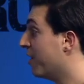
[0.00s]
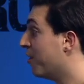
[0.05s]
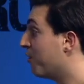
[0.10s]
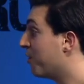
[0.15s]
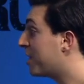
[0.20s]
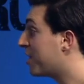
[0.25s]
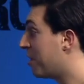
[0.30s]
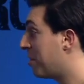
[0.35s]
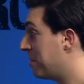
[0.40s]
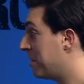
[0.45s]

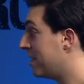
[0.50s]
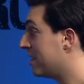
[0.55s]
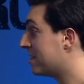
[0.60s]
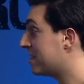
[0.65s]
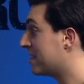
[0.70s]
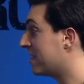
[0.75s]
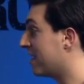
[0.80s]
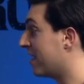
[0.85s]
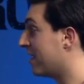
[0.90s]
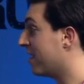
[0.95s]
We come in and
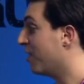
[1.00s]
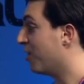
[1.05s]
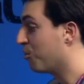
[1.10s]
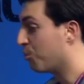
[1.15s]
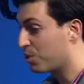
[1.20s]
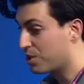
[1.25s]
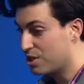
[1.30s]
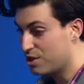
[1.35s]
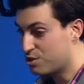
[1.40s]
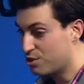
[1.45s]
say,
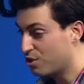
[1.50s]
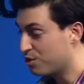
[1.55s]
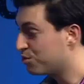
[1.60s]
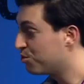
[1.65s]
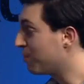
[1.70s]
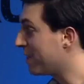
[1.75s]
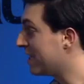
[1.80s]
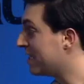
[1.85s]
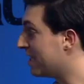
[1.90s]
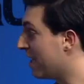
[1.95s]
we're going to charge
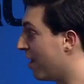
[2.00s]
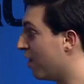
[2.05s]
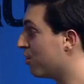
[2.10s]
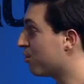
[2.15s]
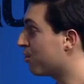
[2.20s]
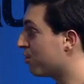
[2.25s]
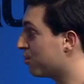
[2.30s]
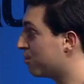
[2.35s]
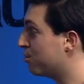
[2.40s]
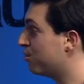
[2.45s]
you a
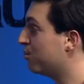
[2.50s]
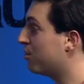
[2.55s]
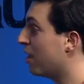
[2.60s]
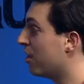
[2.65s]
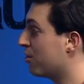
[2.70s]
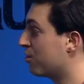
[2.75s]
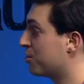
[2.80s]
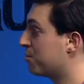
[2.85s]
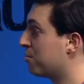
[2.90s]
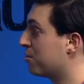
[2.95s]
dollar or two
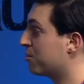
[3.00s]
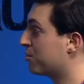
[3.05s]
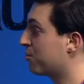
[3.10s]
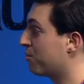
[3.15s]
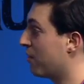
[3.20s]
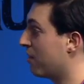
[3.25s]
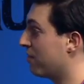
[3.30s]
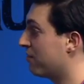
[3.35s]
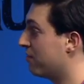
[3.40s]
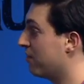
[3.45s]
dollars per
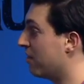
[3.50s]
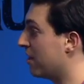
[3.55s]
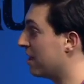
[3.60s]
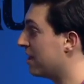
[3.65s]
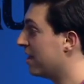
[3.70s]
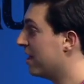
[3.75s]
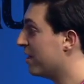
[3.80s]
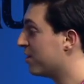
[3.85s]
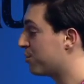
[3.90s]
square foot.